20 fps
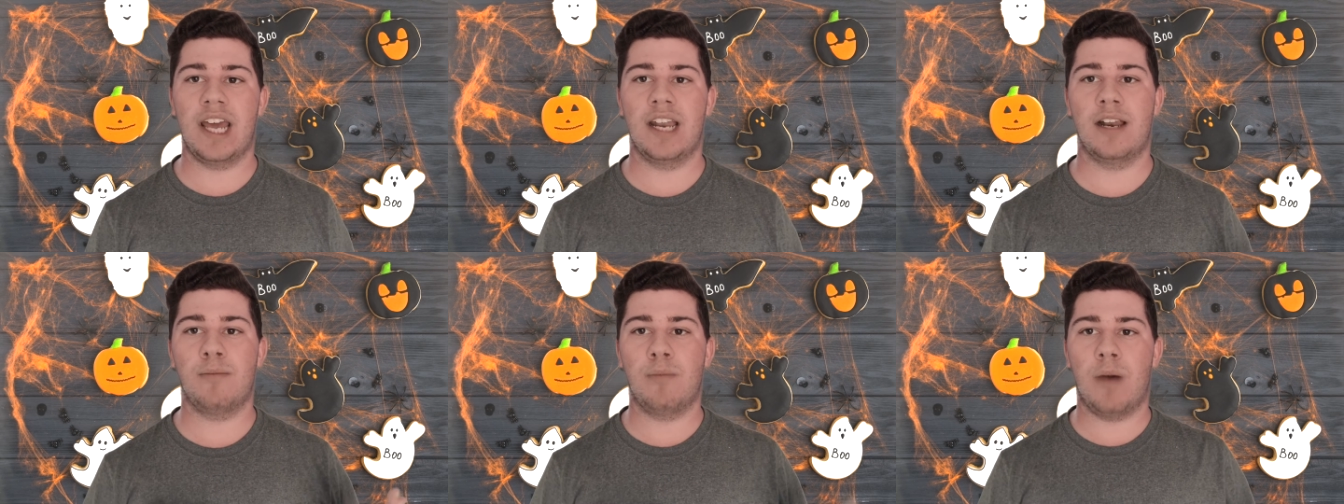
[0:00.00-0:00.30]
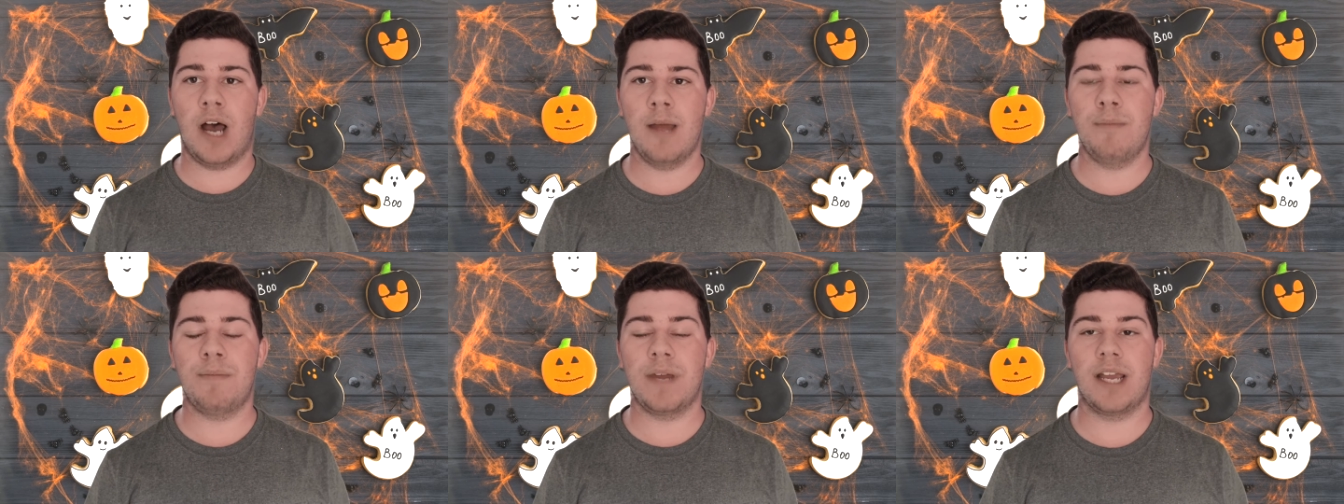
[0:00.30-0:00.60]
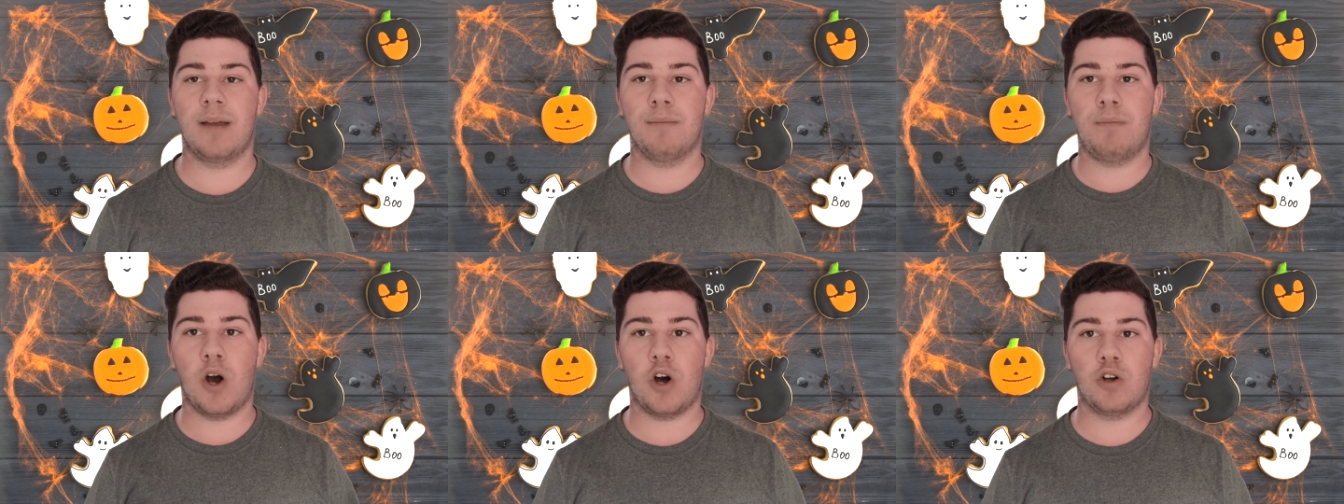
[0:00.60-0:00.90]
And in my
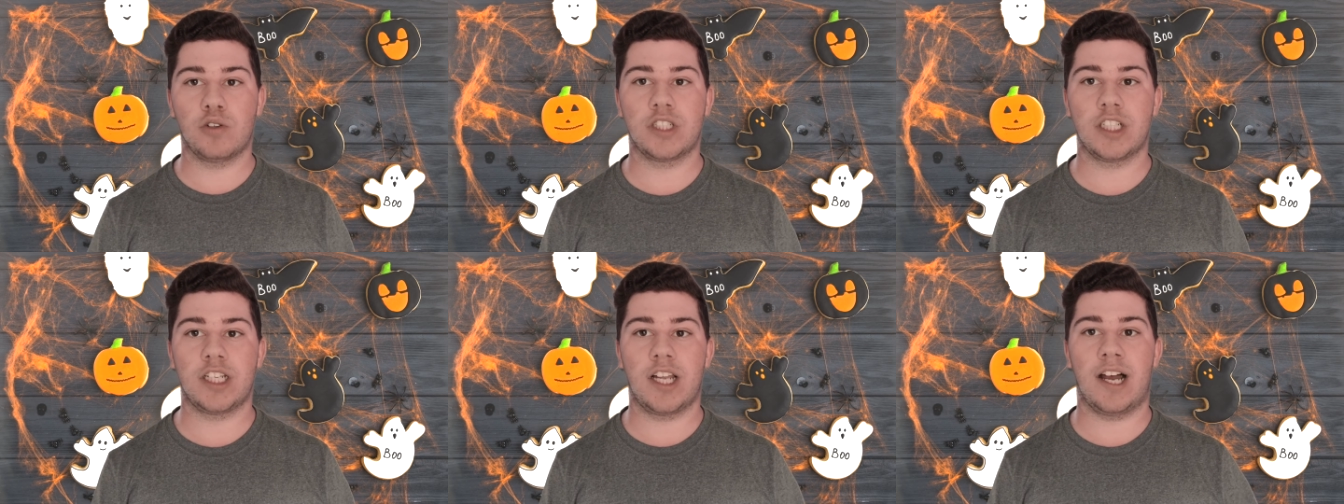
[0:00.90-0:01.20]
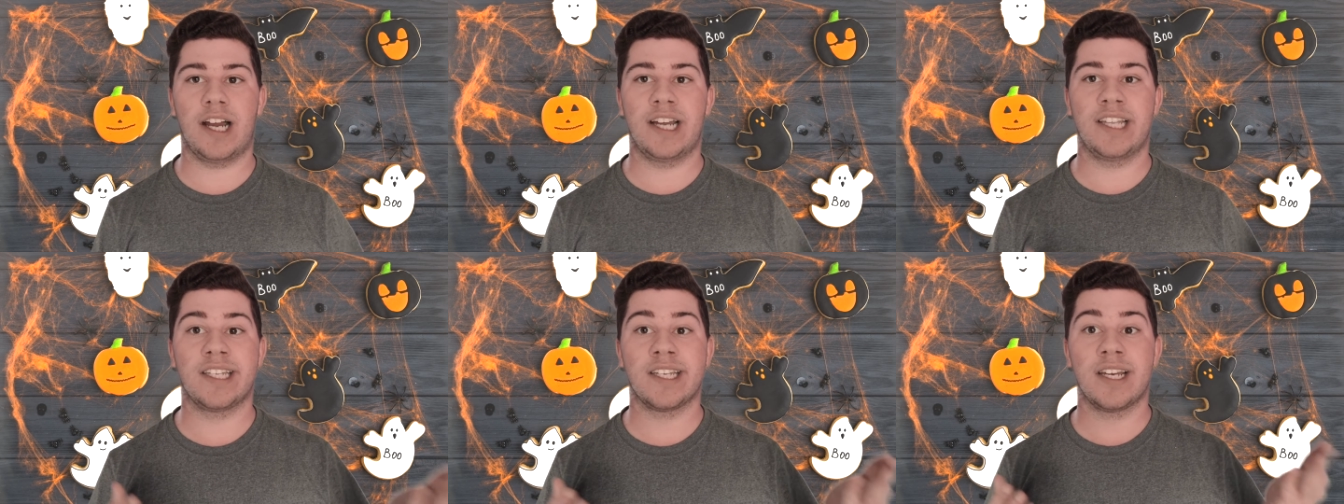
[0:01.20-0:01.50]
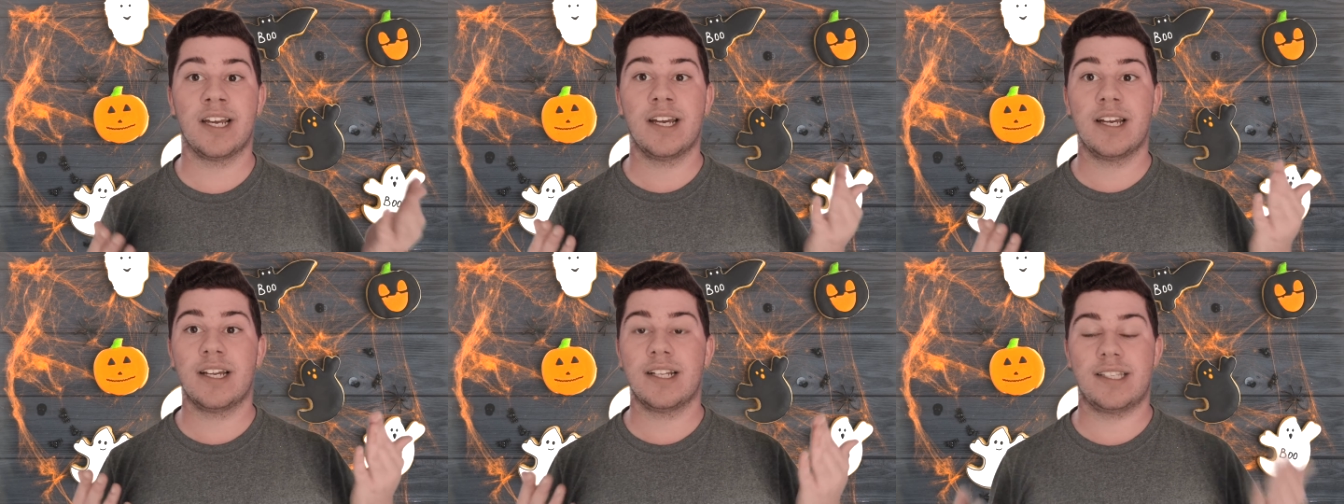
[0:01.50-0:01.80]
opinion, Poltergeist
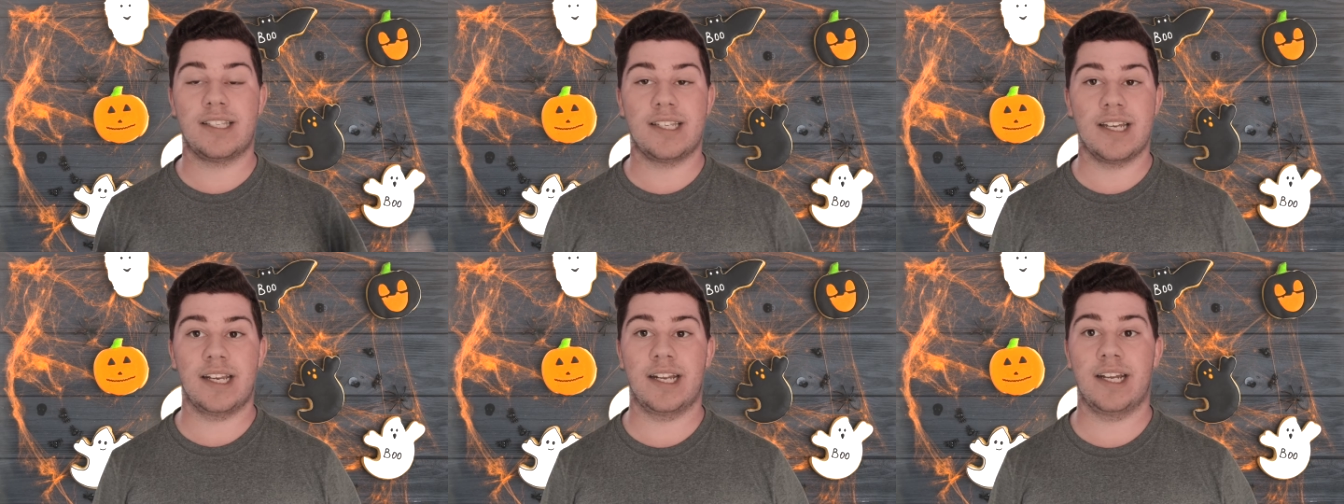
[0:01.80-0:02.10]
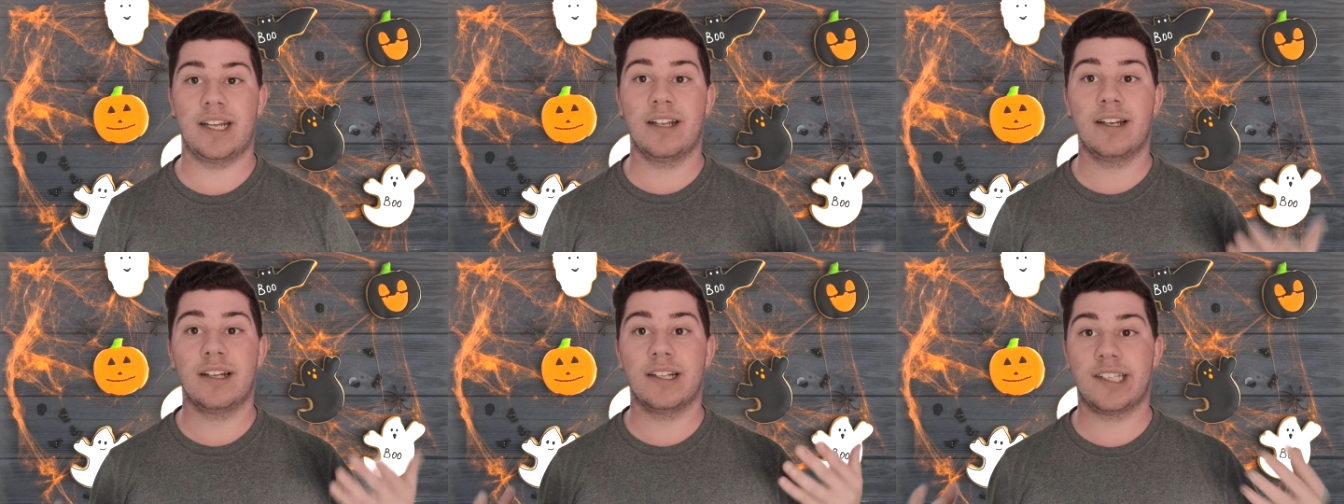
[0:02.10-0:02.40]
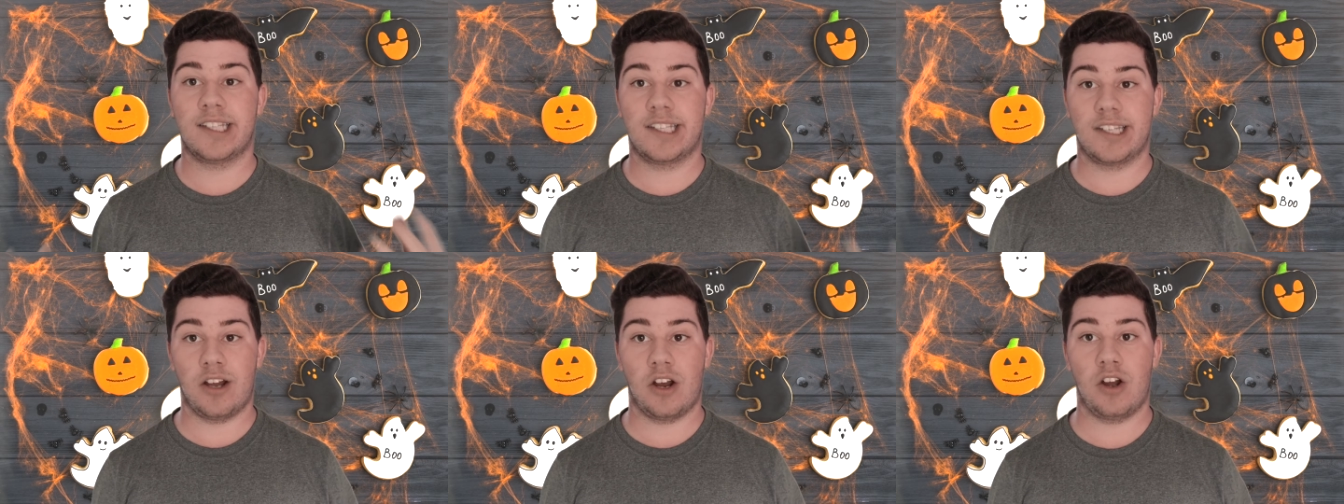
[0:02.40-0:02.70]
did it
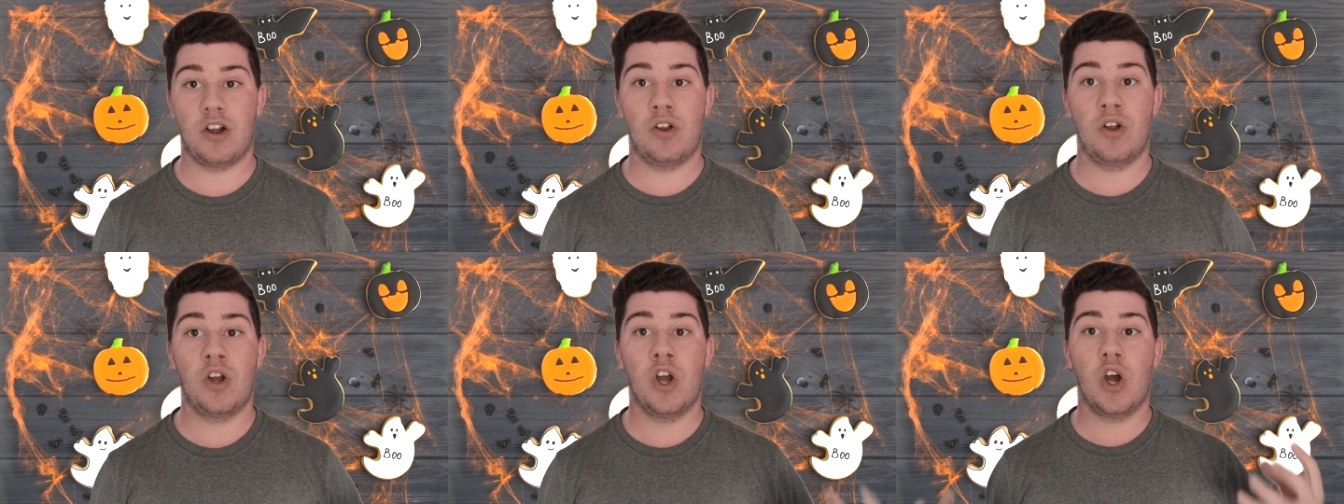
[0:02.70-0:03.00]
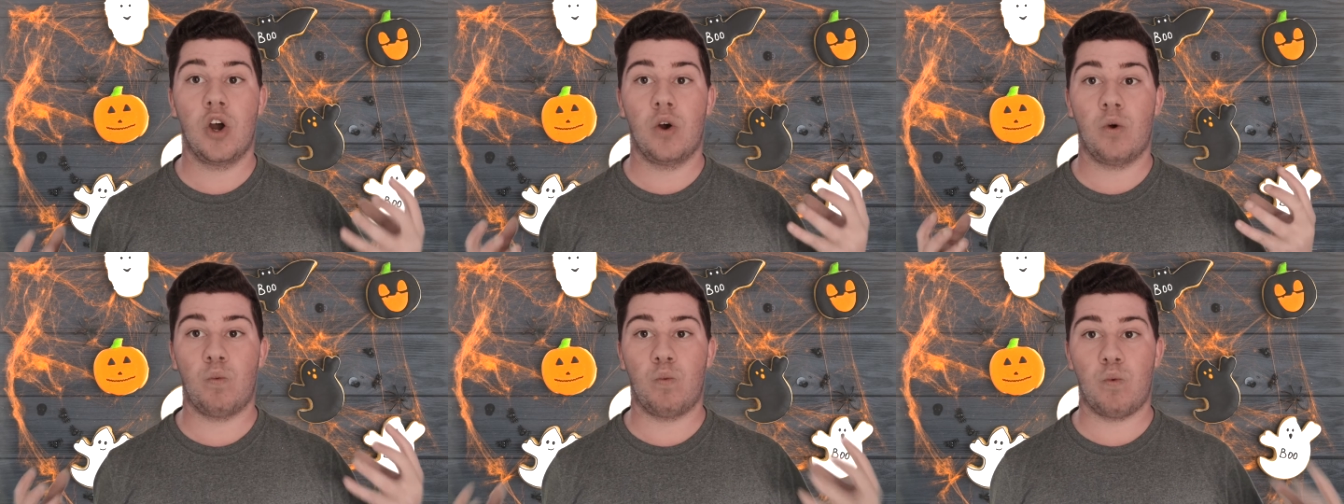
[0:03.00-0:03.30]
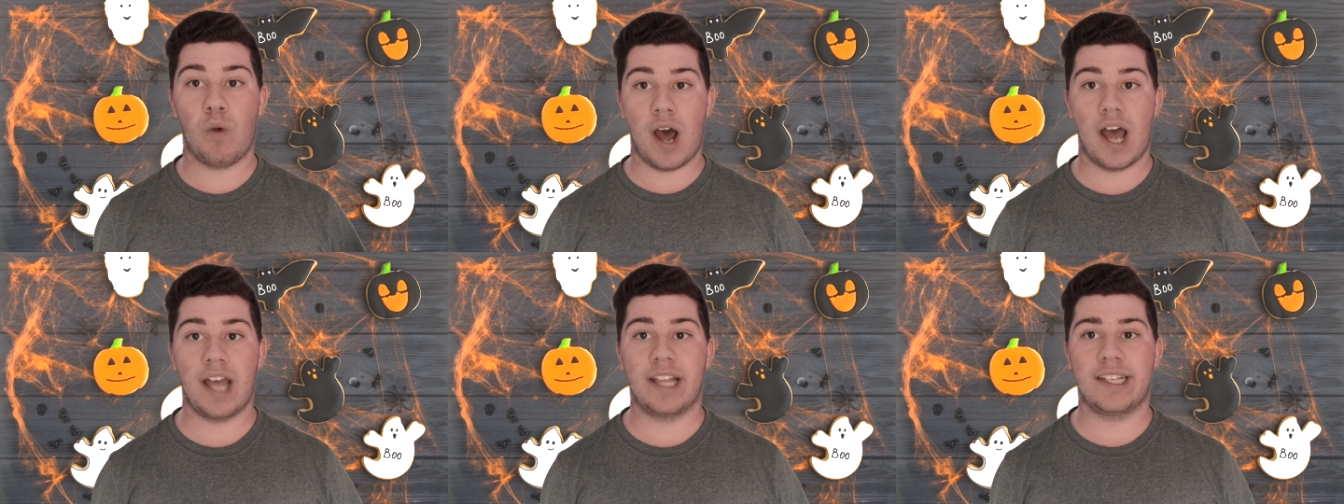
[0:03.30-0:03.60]
so
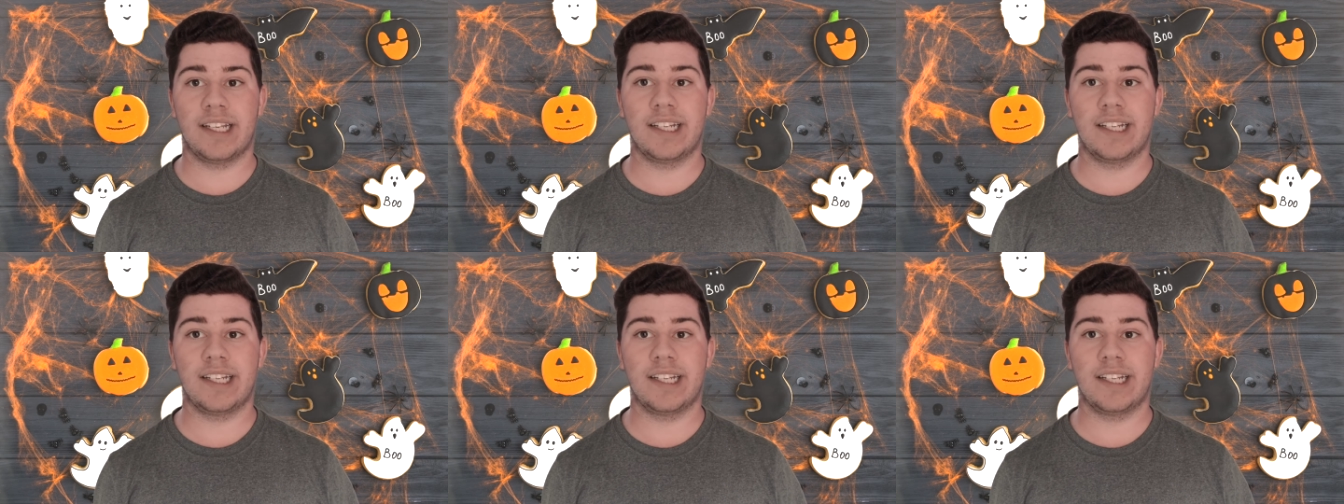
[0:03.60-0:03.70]
right.